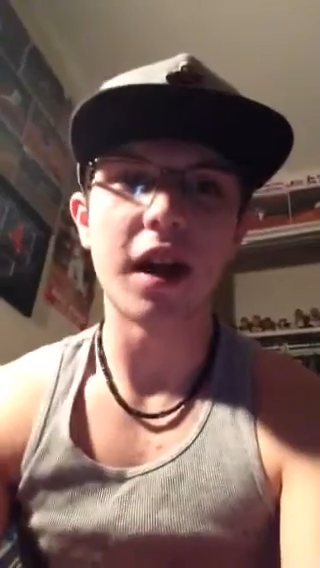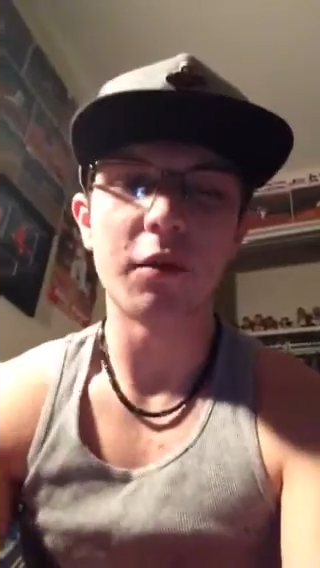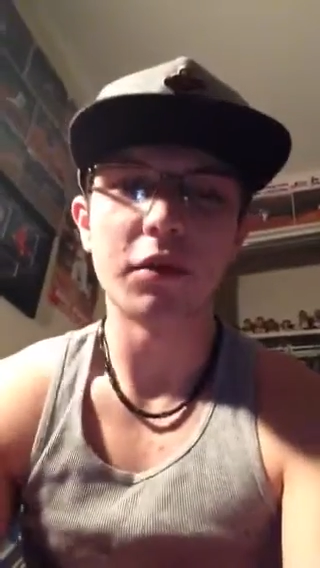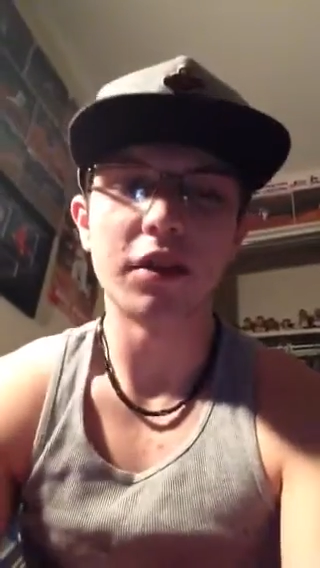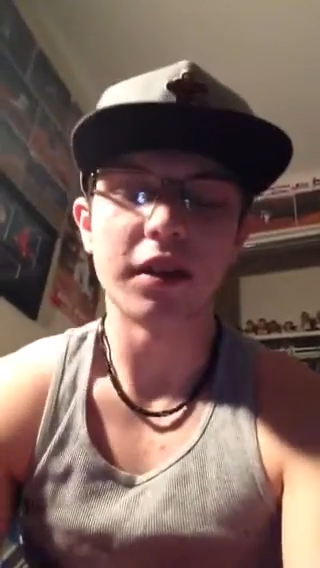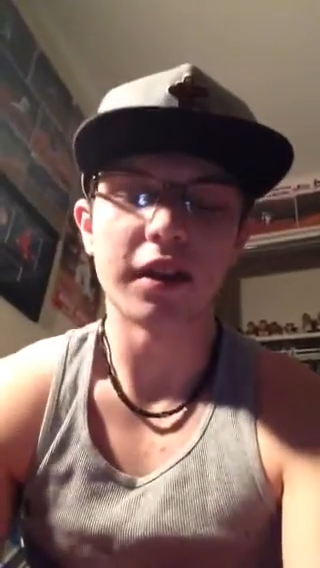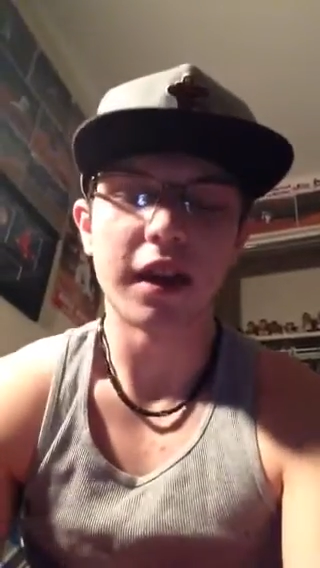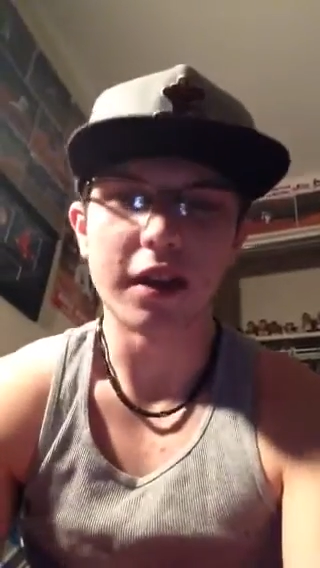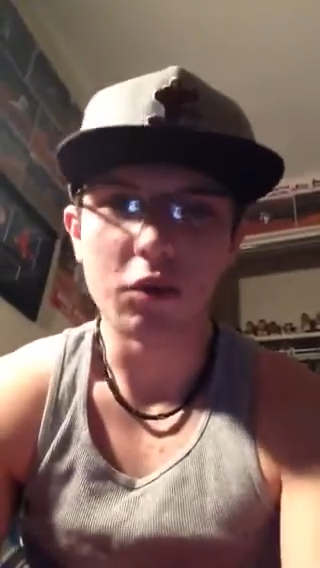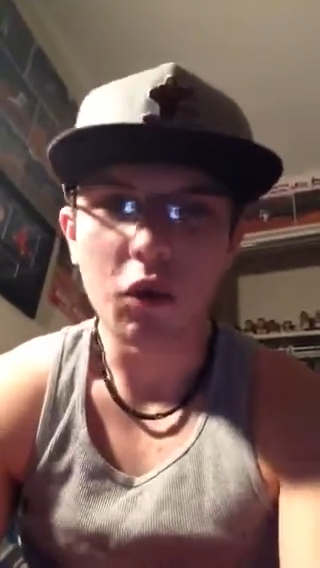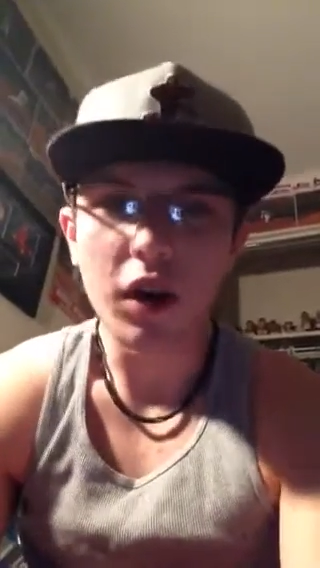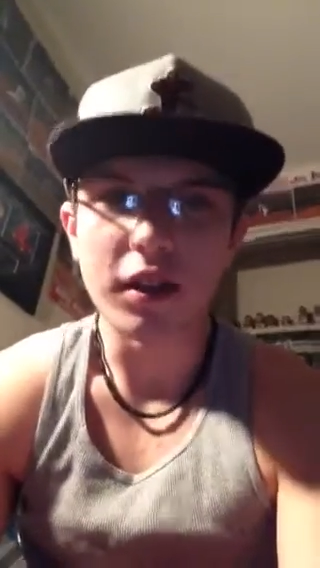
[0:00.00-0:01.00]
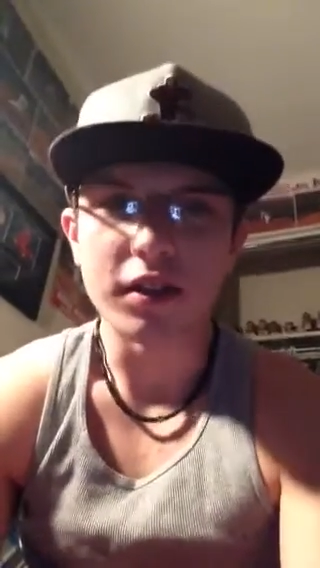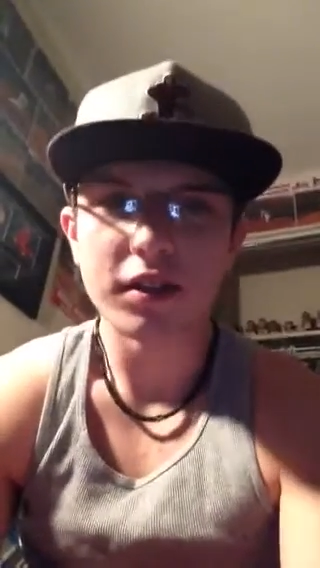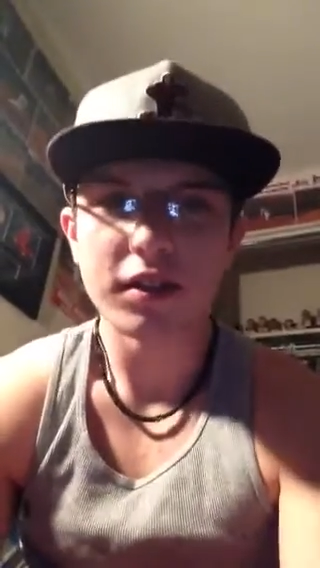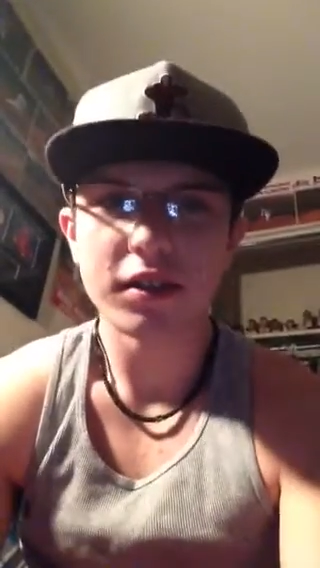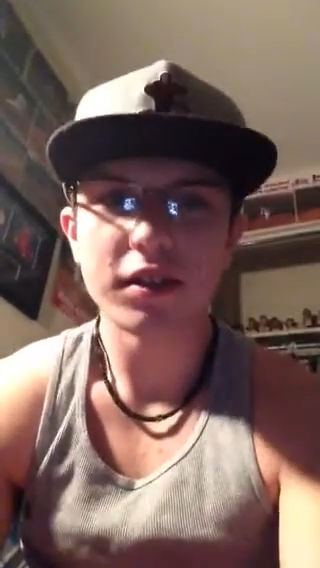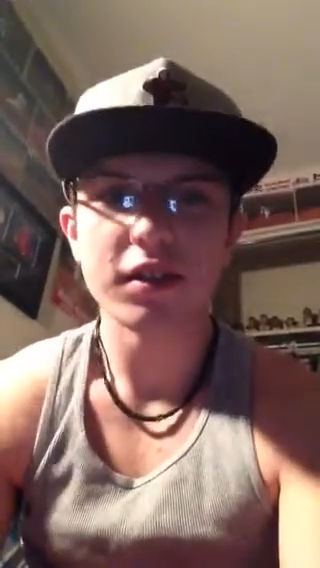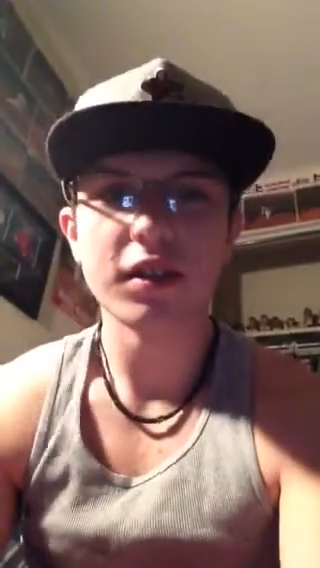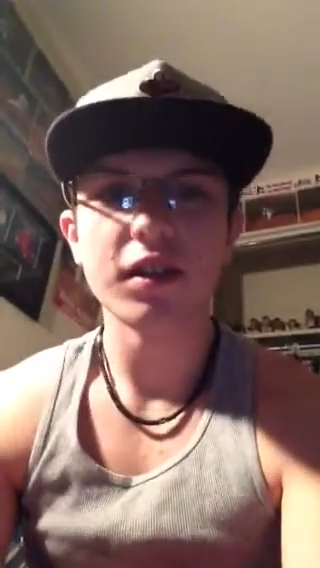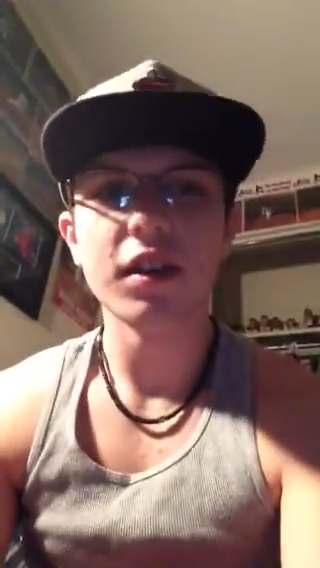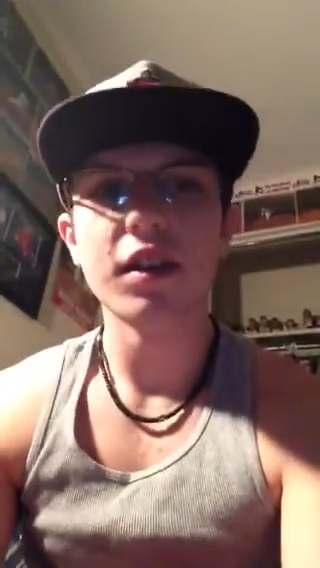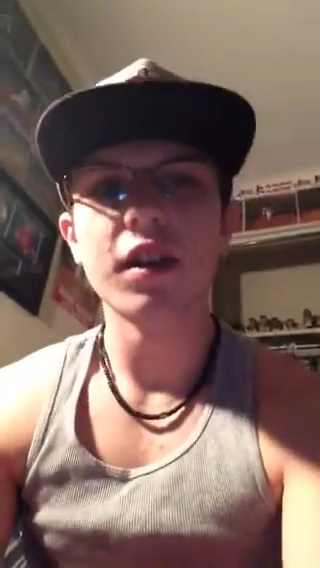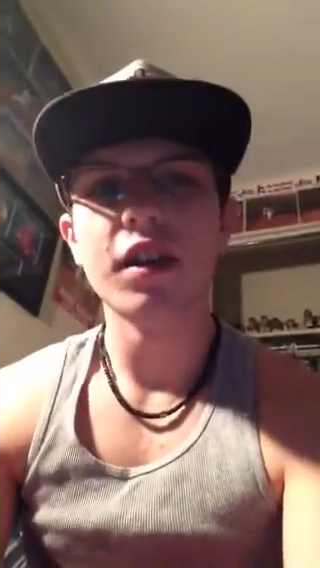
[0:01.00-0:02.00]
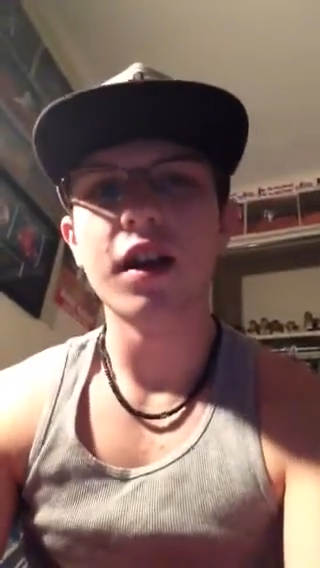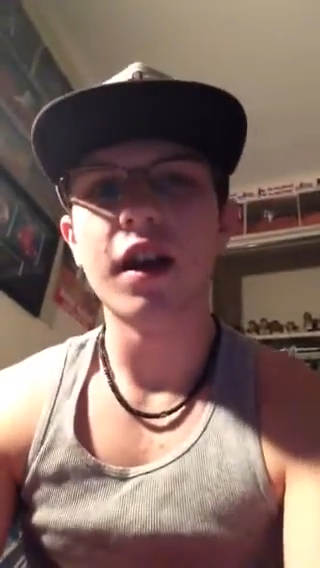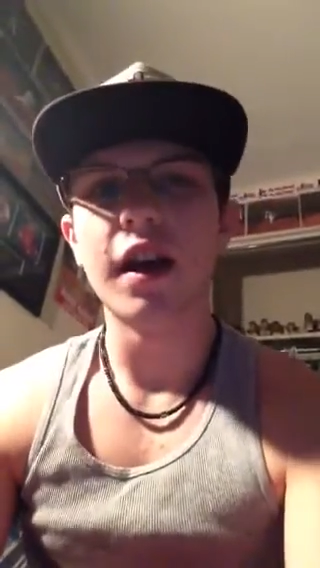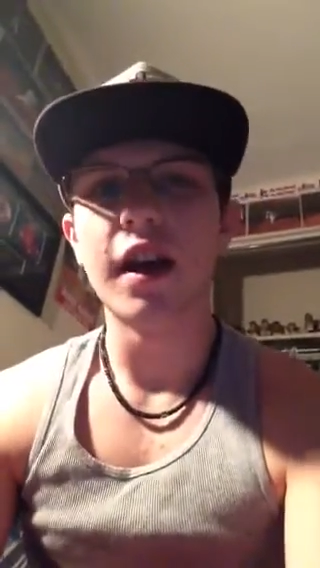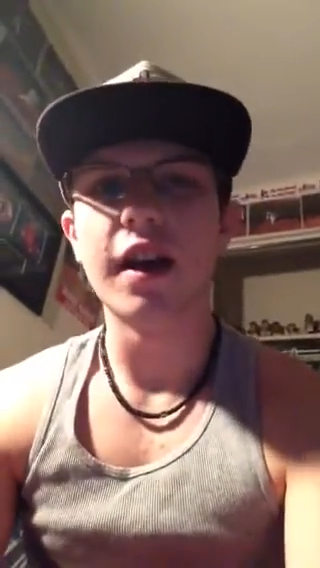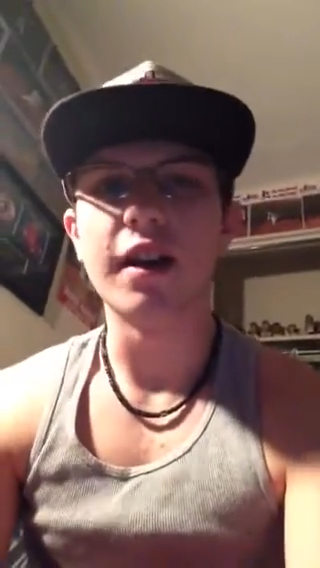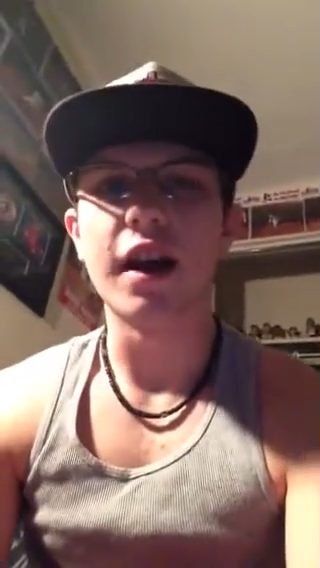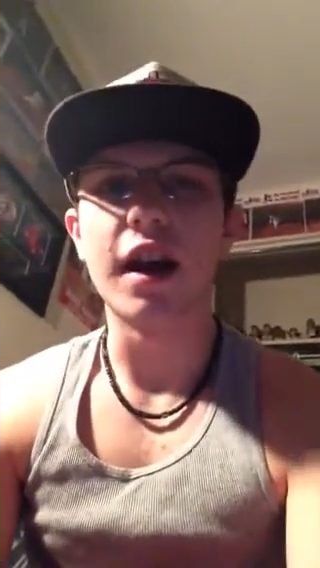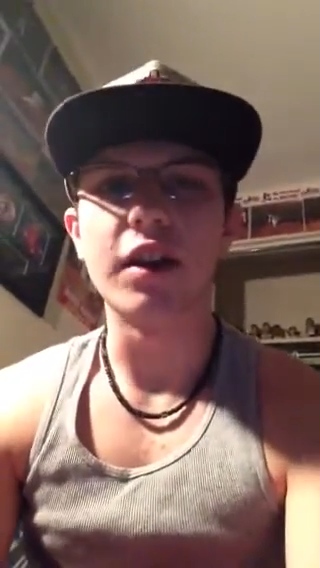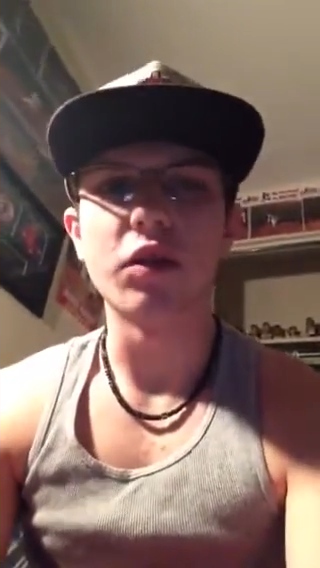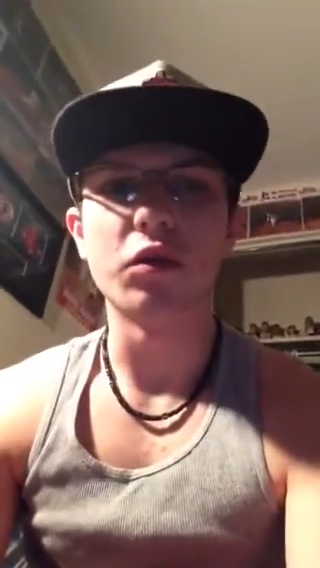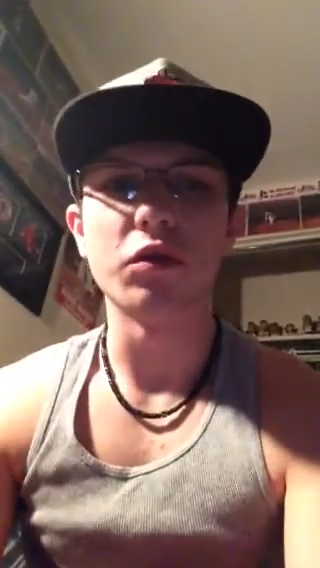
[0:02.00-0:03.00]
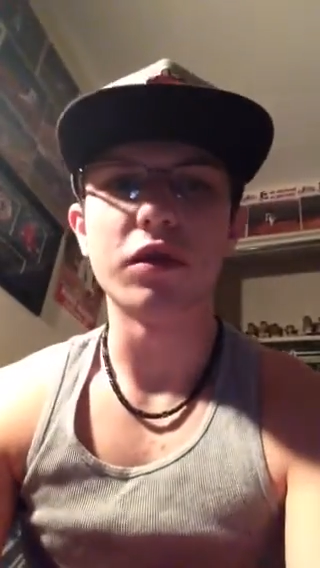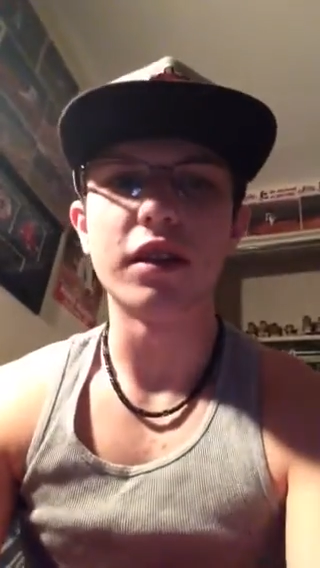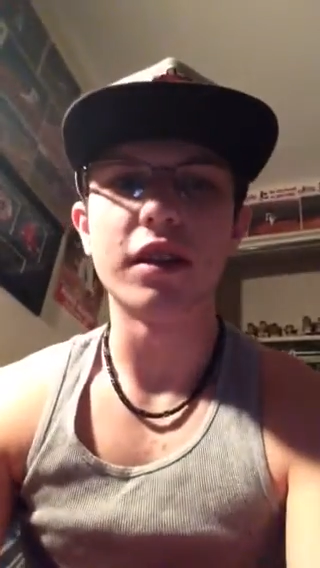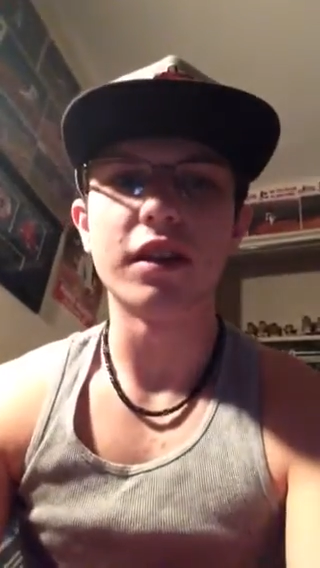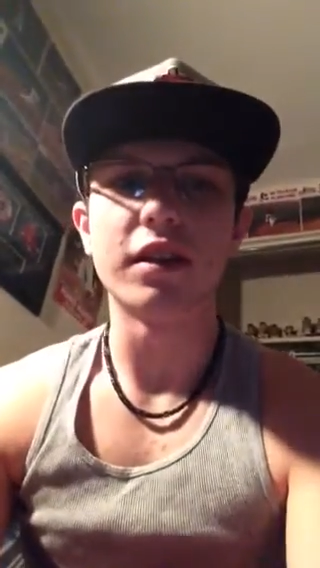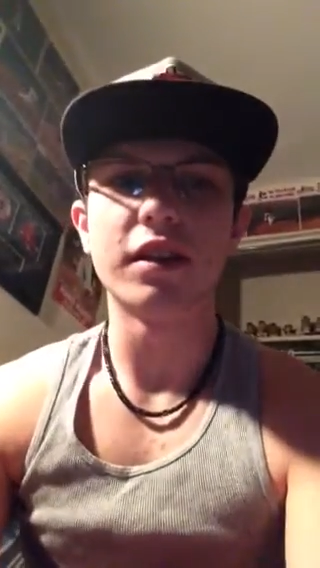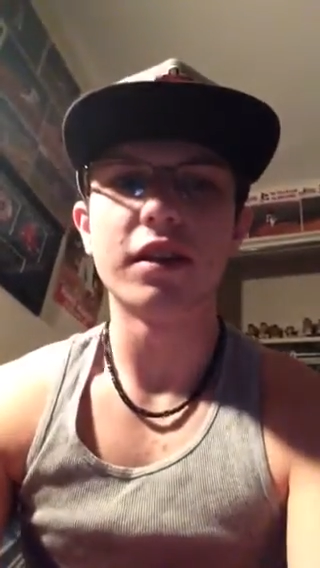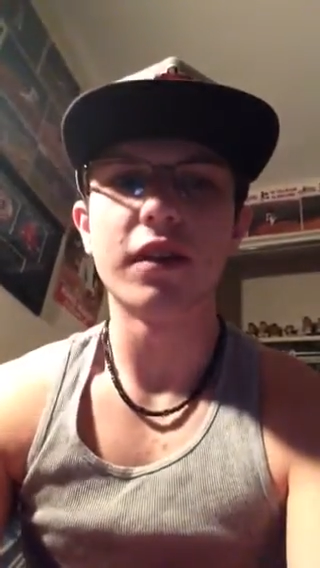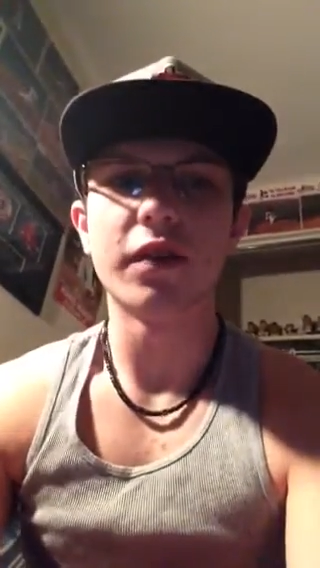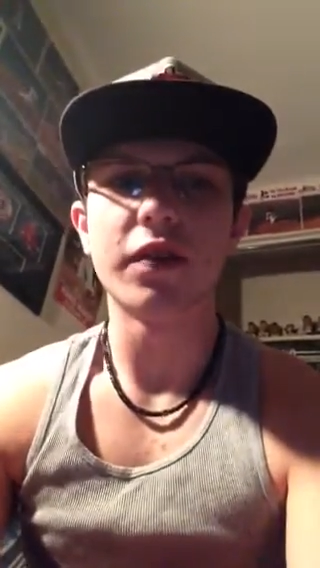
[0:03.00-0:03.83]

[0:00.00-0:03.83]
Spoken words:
everything that he was. And I don't think